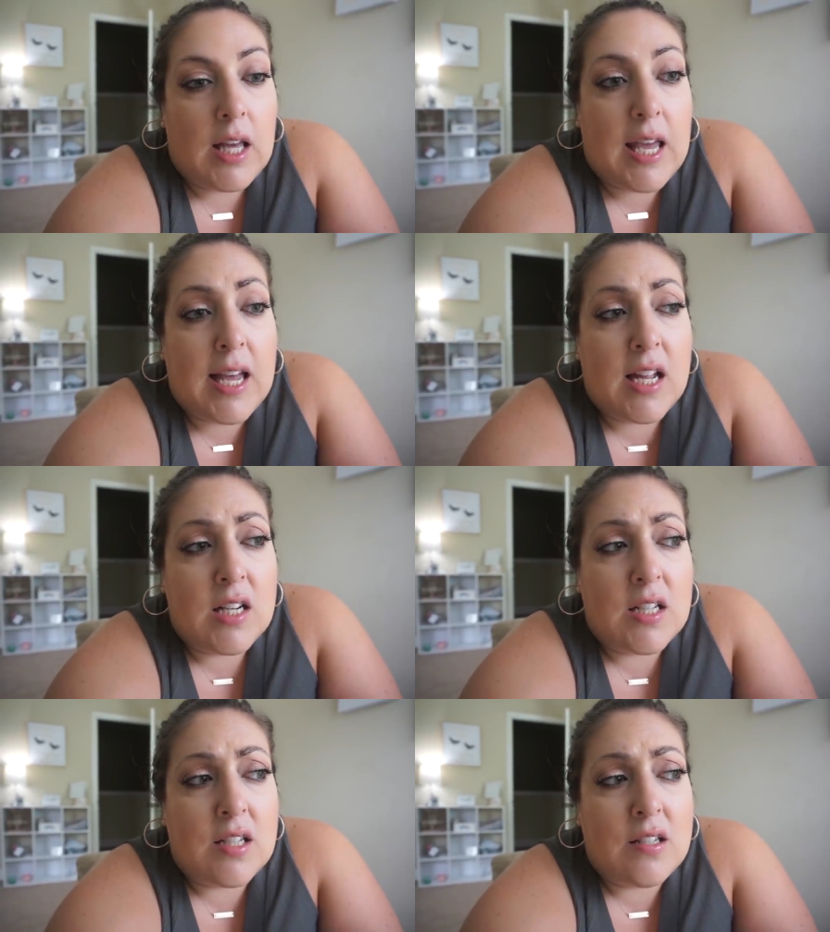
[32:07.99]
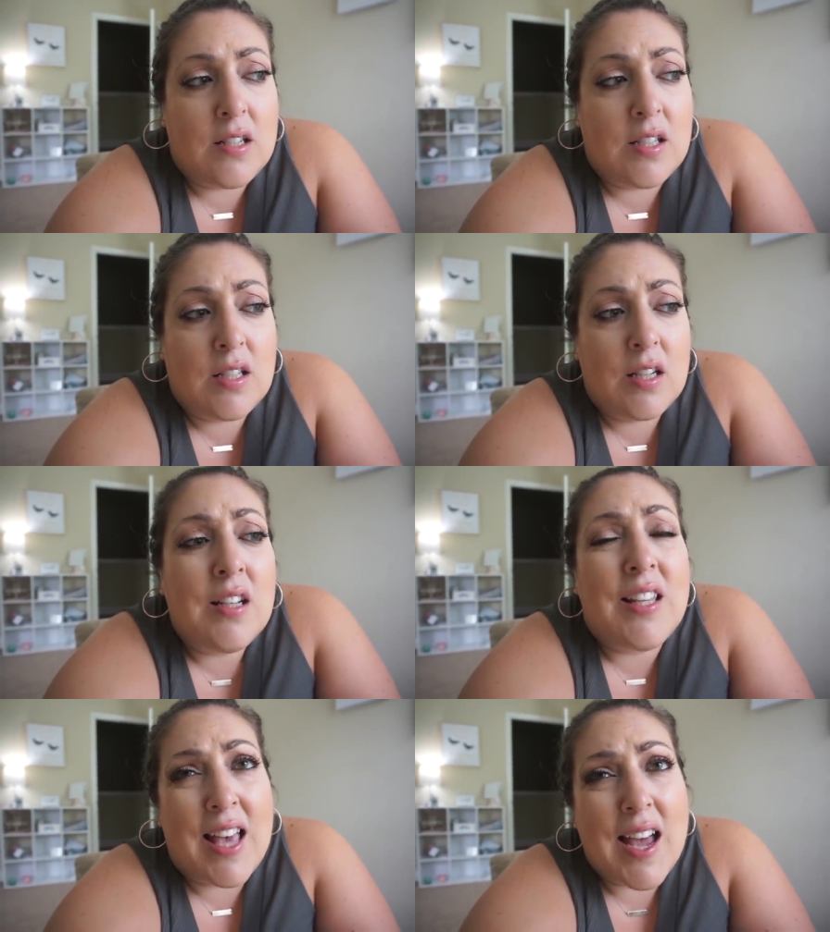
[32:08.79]
and
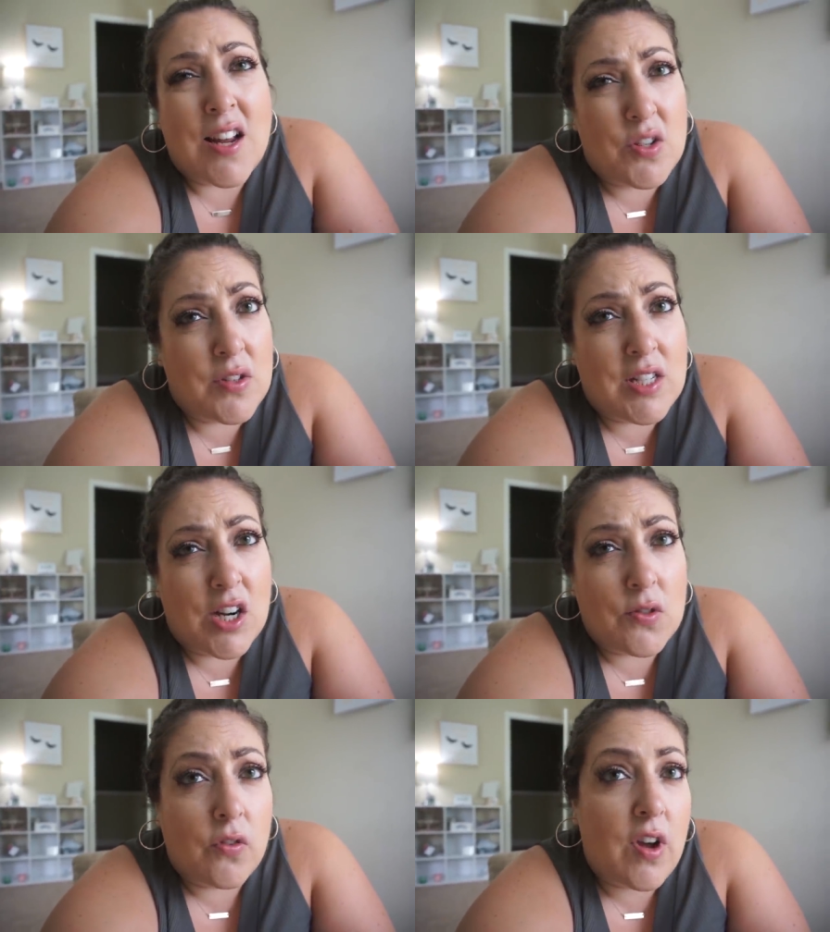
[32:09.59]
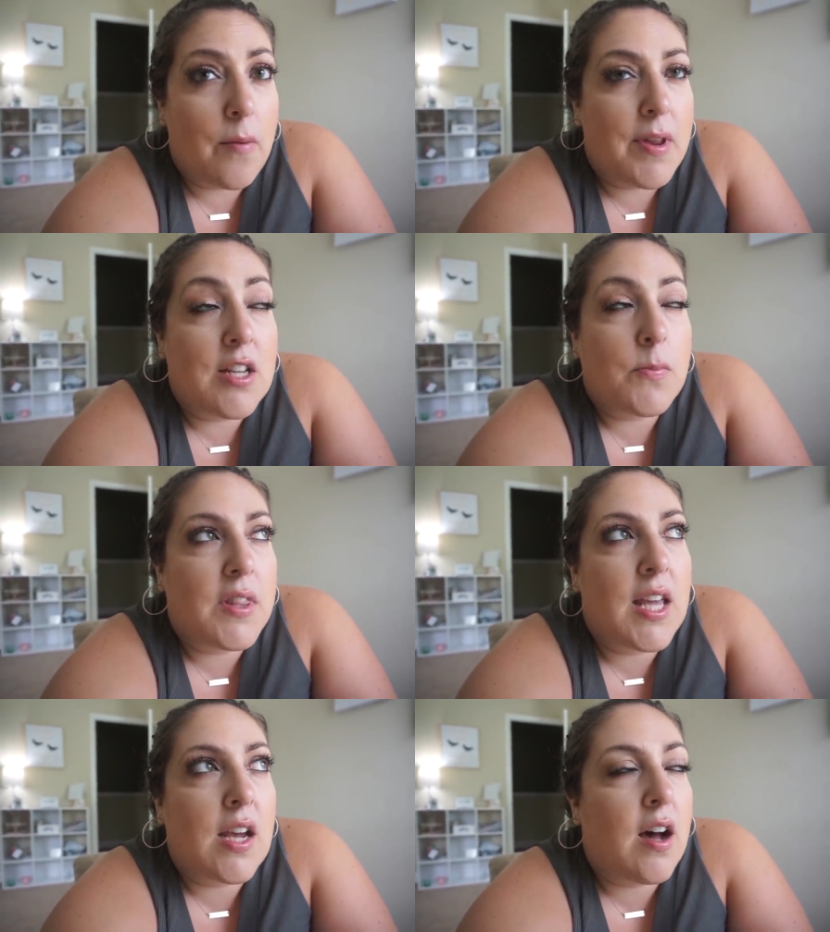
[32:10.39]
yeah, I gotta do the stairs for five minutes, but
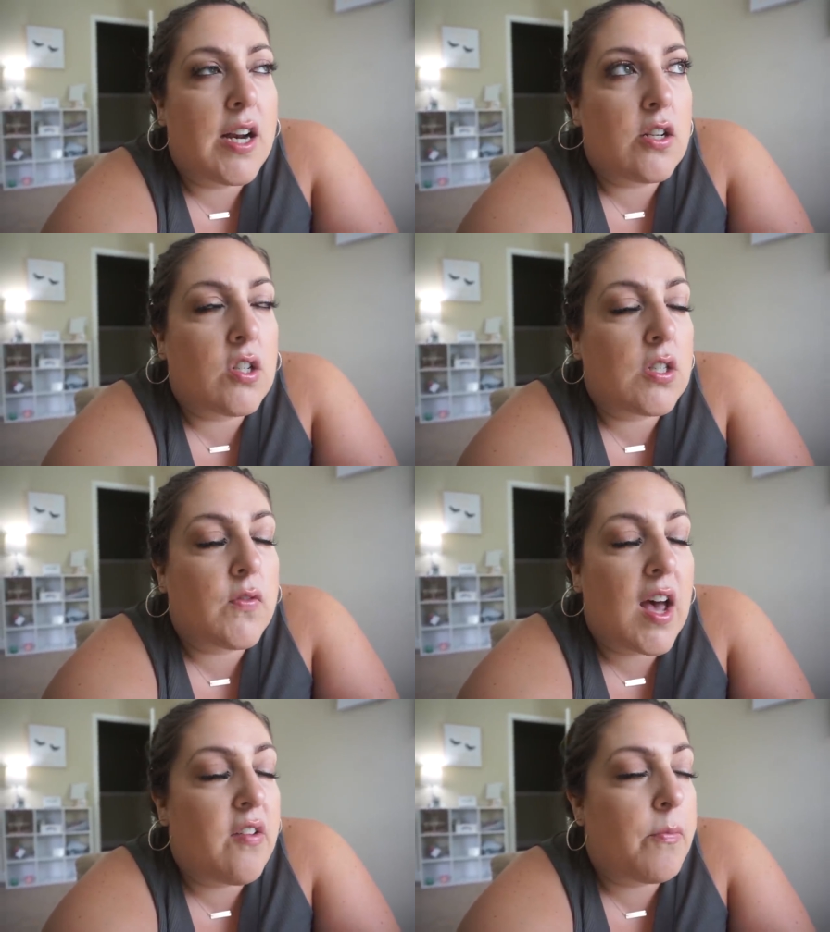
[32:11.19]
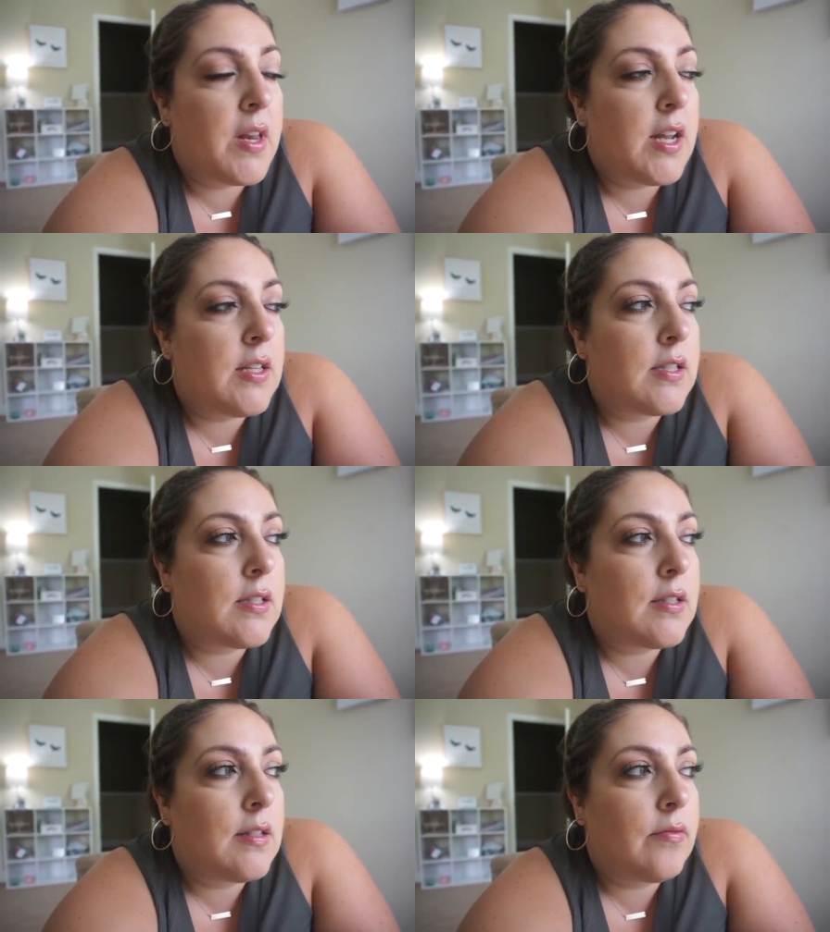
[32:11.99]
thank God it's just five
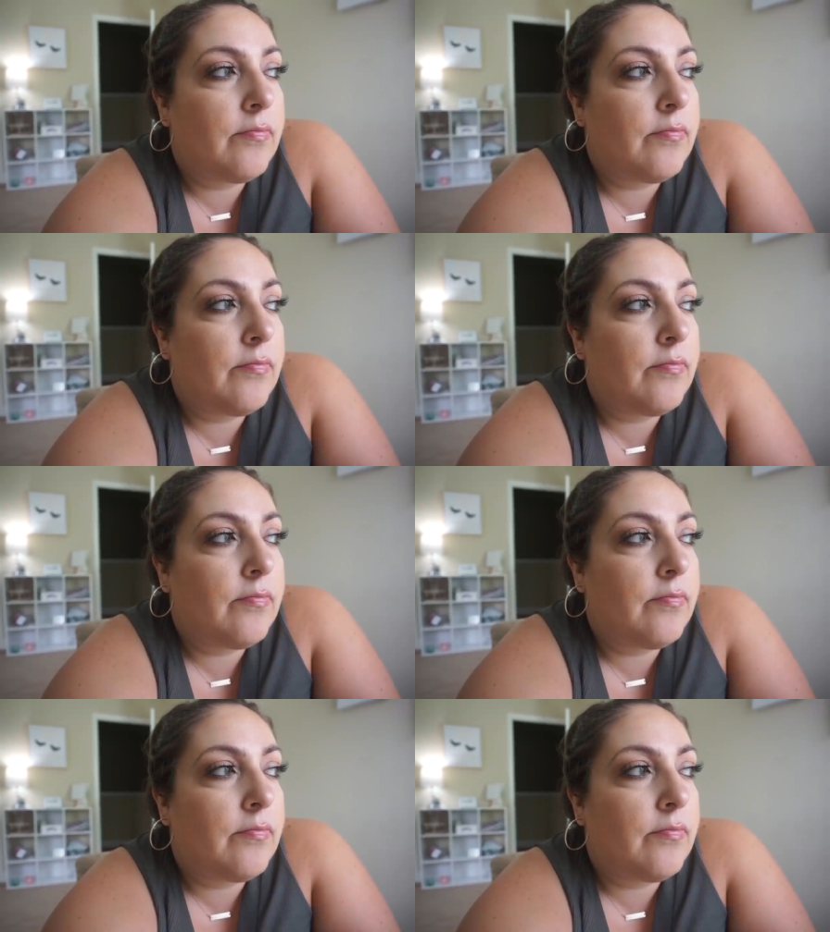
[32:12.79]
minutes.